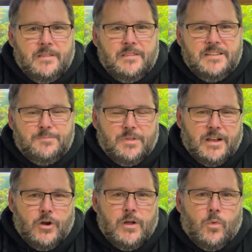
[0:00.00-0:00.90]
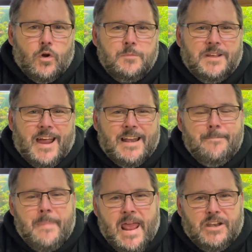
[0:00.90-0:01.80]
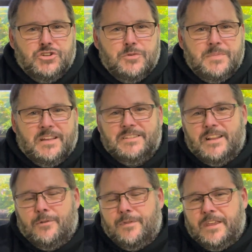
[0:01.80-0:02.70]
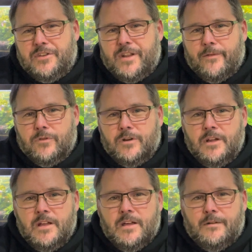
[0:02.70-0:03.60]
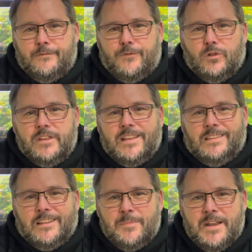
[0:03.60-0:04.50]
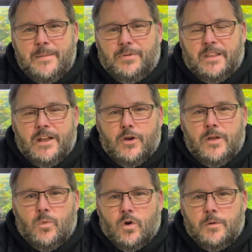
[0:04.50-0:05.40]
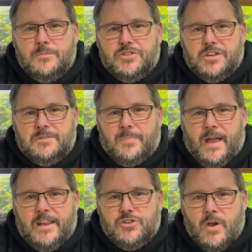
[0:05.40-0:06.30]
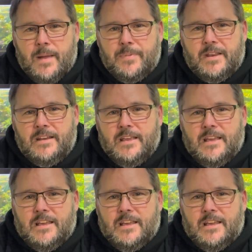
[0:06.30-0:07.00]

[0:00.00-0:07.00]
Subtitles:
these Planaria worm to kind of manage them, because I don't think you'd ever fully eliminate Planaria worm just by trapping.